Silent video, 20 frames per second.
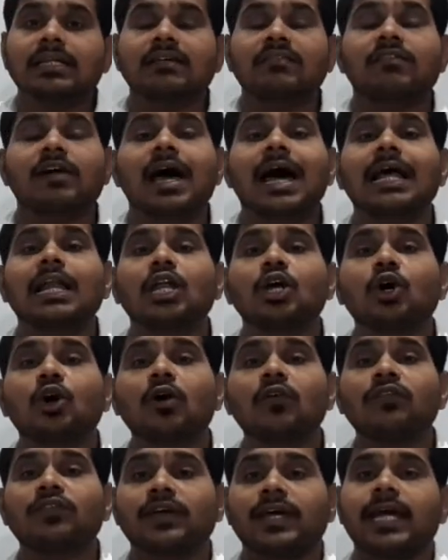the value
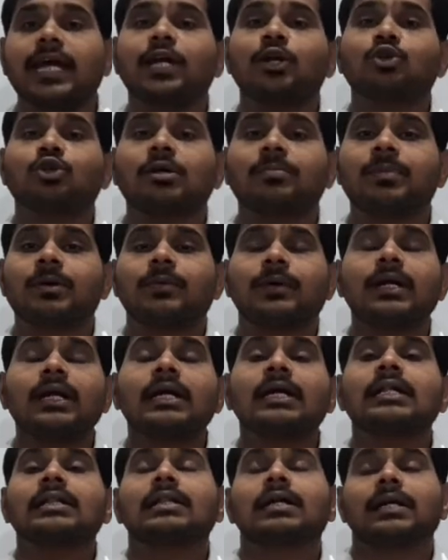of A to the power
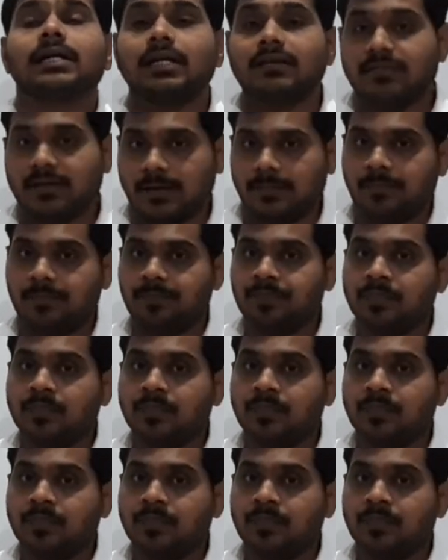31.